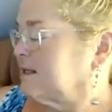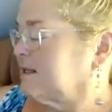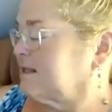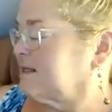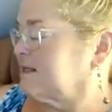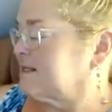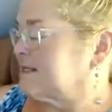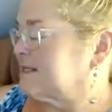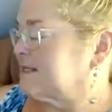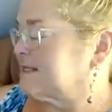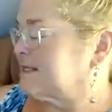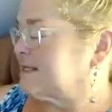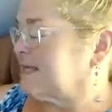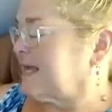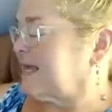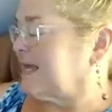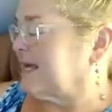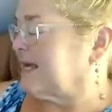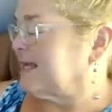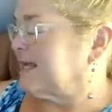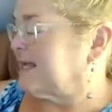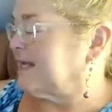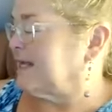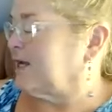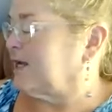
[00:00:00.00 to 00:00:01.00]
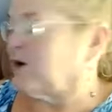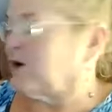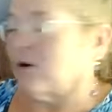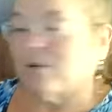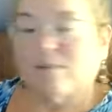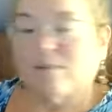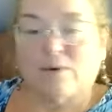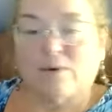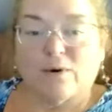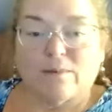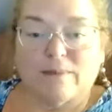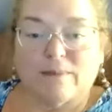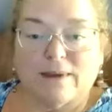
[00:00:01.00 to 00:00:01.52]
This is like a Leo
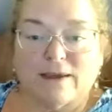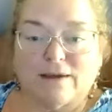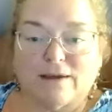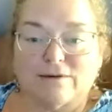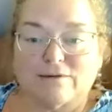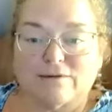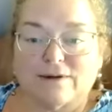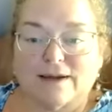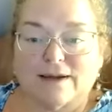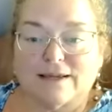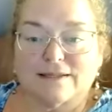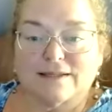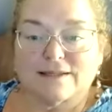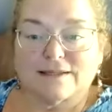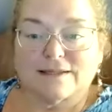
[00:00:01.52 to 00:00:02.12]
mermaid, right?